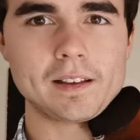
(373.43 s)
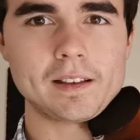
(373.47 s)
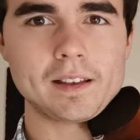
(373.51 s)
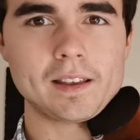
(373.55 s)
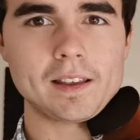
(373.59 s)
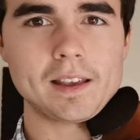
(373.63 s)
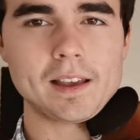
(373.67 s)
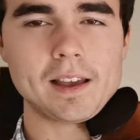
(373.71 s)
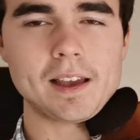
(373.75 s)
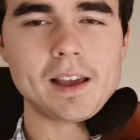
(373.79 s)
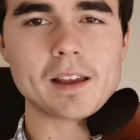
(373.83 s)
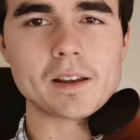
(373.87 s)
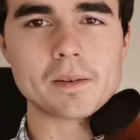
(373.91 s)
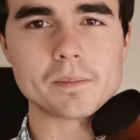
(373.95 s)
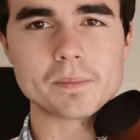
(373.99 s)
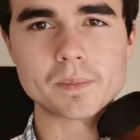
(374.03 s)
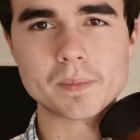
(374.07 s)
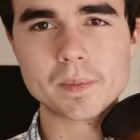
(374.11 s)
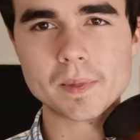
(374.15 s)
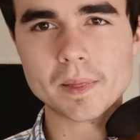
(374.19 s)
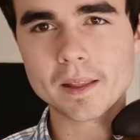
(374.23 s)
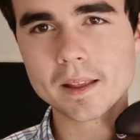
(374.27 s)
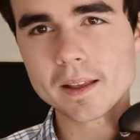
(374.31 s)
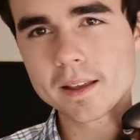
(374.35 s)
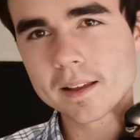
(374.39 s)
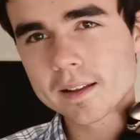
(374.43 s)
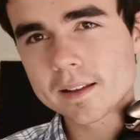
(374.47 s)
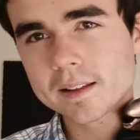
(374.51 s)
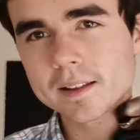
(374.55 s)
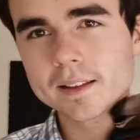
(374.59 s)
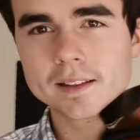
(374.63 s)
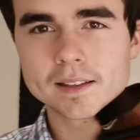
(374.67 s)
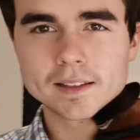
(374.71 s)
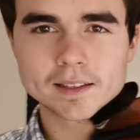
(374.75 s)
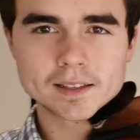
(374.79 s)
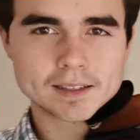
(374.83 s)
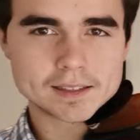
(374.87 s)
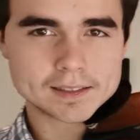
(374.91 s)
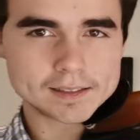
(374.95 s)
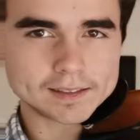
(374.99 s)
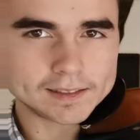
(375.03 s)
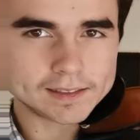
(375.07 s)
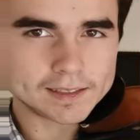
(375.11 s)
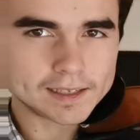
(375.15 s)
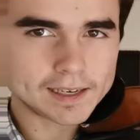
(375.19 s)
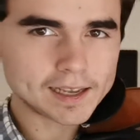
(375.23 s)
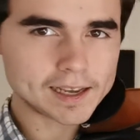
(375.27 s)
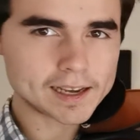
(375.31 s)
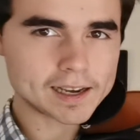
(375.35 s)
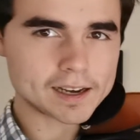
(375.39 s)
Okay.
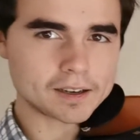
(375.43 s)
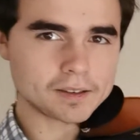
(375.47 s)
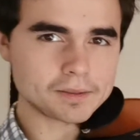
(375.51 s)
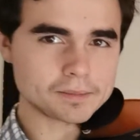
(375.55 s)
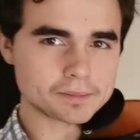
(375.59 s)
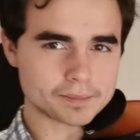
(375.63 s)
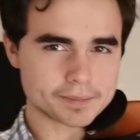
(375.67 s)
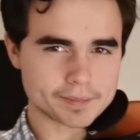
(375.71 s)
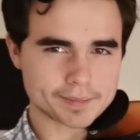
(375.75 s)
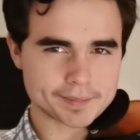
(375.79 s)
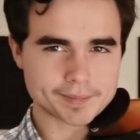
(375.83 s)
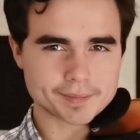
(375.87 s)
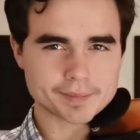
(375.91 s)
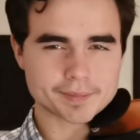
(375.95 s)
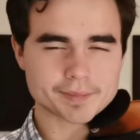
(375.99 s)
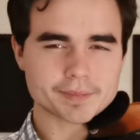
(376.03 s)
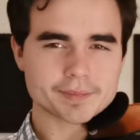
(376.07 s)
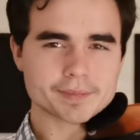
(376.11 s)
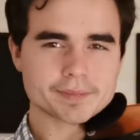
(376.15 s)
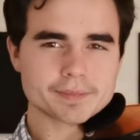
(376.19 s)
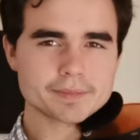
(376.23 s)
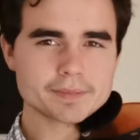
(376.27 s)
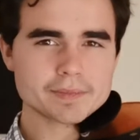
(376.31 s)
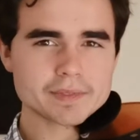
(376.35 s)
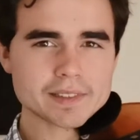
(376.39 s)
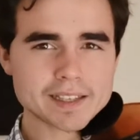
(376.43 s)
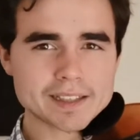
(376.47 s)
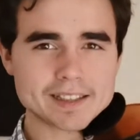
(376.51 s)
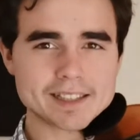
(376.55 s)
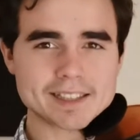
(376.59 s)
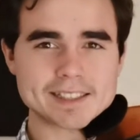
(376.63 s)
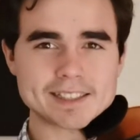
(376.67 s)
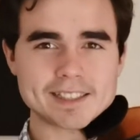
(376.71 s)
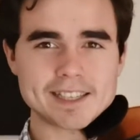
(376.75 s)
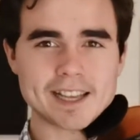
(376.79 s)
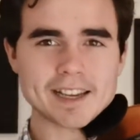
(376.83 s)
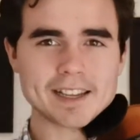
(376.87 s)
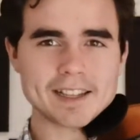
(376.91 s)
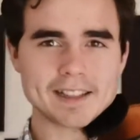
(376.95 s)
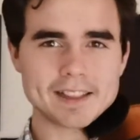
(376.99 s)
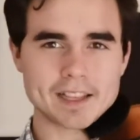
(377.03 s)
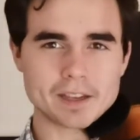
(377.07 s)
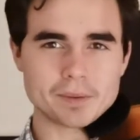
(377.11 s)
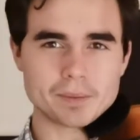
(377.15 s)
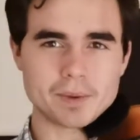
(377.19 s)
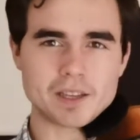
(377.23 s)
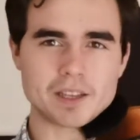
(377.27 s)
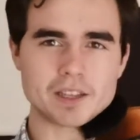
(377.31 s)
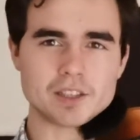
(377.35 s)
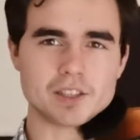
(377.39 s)
Now, the second thing
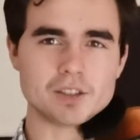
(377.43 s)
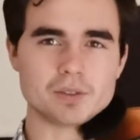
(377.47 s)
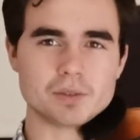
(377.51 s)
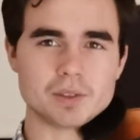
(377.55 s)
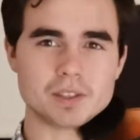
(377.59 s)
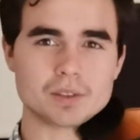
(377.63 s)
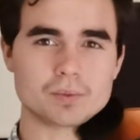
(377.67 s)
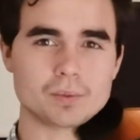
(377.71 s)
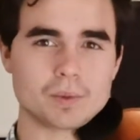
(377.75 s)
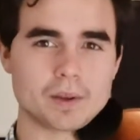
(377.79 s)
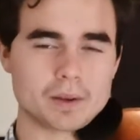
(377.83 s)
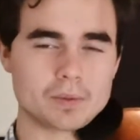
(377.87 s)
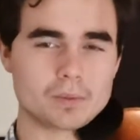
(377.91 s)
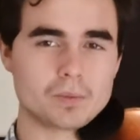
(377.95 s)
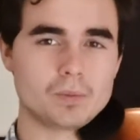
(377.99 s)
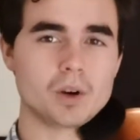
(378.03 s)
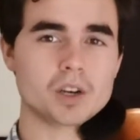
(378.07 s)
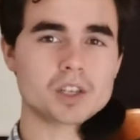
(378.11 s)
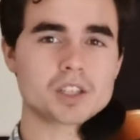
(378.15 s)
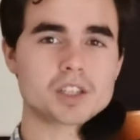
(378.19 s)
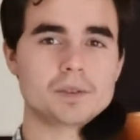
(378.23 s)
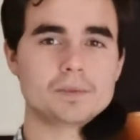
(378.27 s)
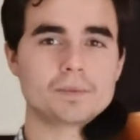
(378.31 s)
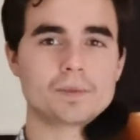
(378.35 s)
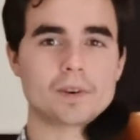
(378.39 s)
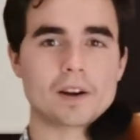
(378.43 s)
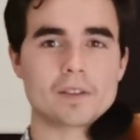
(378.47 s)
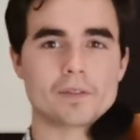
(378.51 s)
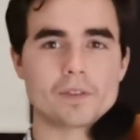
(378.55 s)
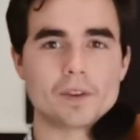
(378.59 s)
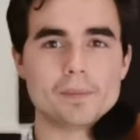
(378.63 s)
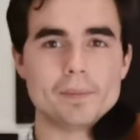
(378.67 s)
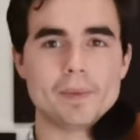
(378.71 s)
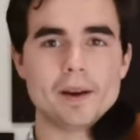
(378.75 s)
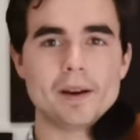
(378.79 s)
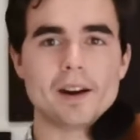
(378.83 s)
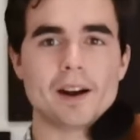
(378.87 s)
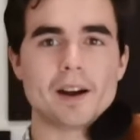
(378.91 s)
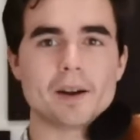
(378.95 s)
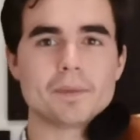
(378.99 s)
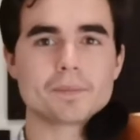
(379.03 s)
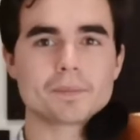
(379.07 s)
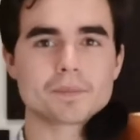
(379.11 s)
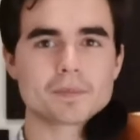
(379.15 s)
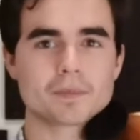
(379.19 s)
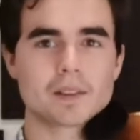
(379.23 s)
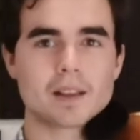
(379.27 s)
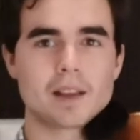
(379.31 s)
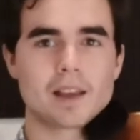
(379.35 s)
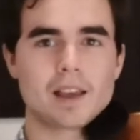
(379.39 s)
we can do is we watch in front of a mirror
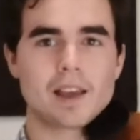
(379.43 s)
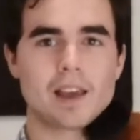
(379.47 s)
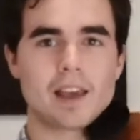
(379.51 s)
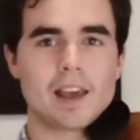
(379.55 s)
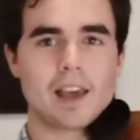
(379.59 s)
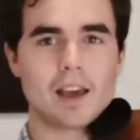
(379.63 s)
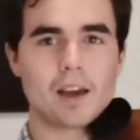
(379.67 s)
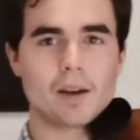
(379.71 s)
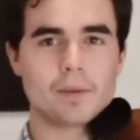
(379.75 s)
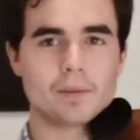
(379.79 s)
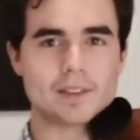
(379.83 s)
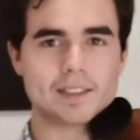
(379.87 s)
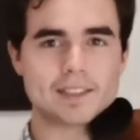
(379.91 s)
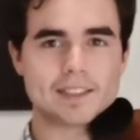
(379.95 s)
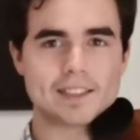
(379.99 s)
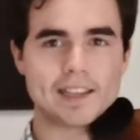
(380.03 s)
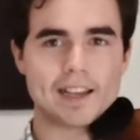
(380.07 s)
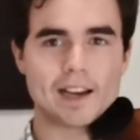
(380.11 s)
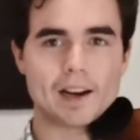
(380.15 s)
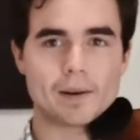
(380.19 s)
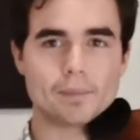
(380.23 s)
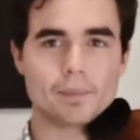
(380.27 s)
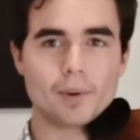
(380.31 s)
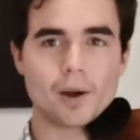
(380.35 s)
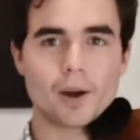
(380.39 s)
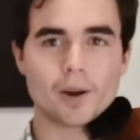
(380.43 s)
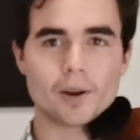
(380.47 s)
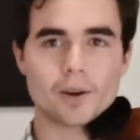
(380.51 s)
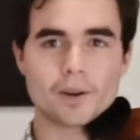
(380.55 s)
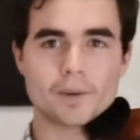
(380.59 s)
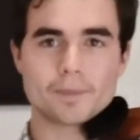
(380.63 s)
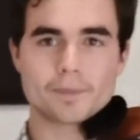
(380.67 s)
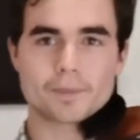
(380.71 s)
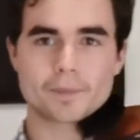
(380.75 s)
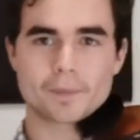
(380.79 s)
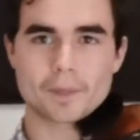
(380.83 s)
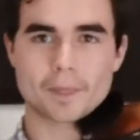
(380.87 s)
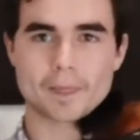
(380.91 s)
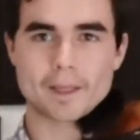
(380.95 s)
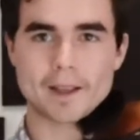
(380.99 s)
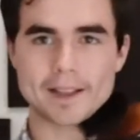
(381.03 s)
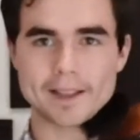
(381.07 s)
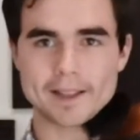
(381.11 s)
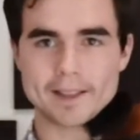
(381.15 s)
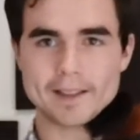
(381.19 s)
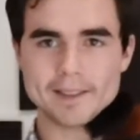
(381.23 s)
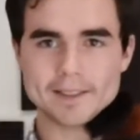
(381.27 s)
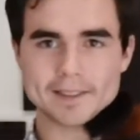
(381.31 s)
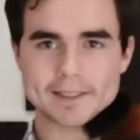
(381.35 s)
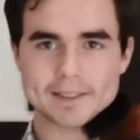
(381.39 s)
and we see our bow
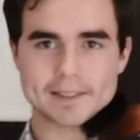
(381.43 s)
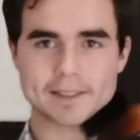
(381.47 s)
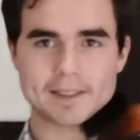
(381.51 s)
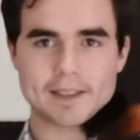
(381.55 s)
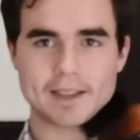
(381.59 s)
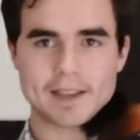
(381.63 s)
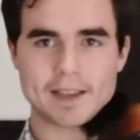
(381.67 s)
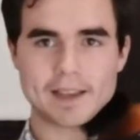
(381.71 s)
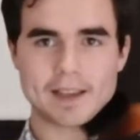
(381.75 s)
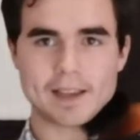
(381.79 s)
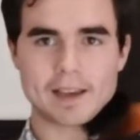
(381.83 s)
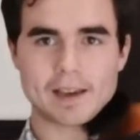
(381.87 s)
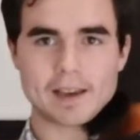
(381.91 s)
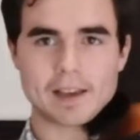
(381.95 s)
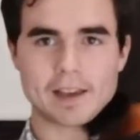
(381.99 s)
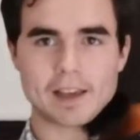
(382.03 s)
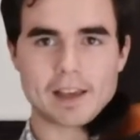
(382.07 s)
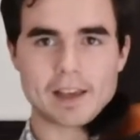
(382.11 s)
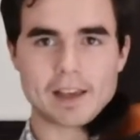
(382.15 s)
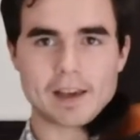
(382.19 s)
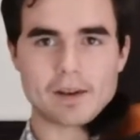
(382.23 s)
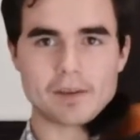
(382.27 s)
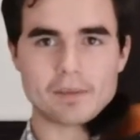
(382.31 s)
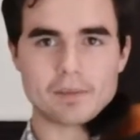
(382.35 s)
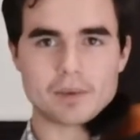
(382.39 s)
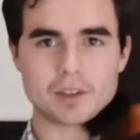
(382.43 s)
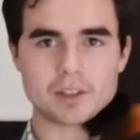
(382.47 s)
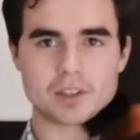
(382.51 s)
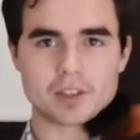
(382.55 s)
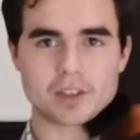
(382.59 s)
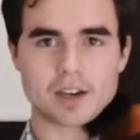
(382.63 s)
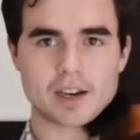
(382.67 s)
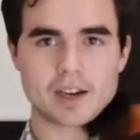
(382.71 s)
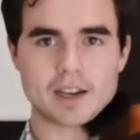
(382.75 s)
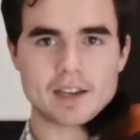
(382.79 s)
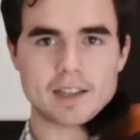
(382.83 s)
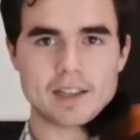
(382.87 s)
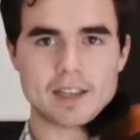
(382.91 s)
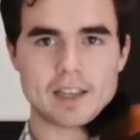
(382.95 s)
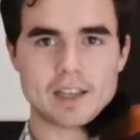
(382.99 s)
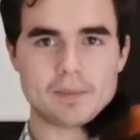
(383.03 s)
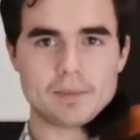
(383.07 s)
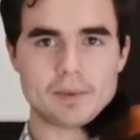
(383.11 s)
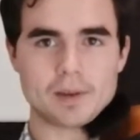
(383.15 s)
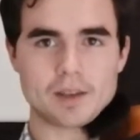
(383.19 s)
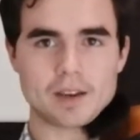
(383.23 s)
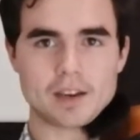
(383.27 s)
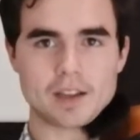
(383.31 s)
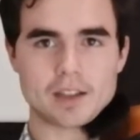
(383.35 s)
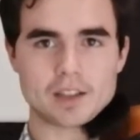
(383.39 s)
like this and we try and keep
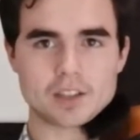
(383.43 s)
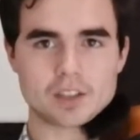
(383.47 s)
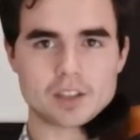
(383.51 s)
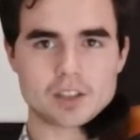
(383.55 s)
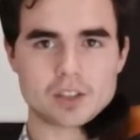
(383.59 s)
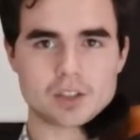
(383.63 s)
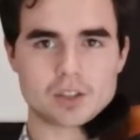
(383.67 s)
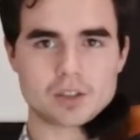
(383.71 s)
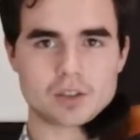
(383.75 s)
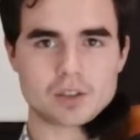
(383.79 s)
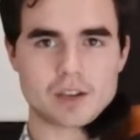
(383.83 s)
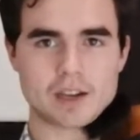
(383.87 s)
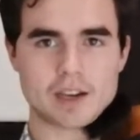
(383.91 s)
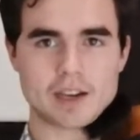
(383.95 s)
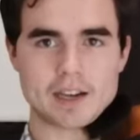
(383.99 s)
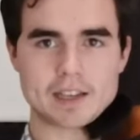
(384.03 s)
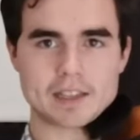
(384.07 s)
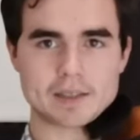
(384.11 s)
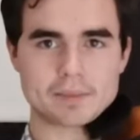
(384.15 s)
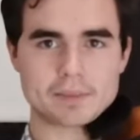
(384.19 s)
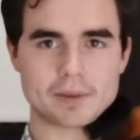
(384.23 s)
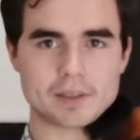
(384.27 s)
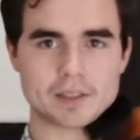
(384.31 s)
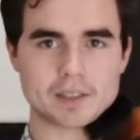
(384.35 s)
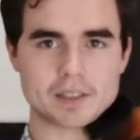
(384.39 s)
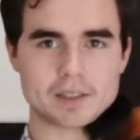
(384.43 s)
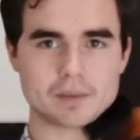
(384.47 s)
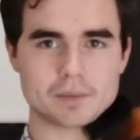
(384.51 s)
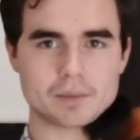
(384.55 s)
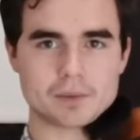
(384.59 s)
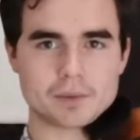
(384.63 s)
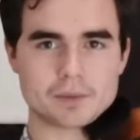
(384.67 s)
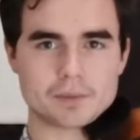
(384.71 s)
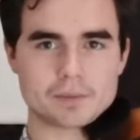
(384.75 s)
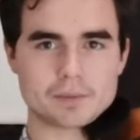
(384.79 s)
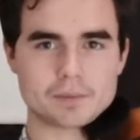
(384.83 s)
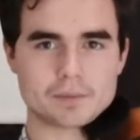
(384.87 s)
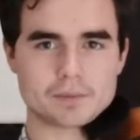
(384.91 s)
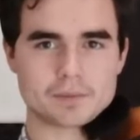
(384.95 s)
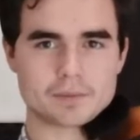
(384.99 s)
it as straight as possible.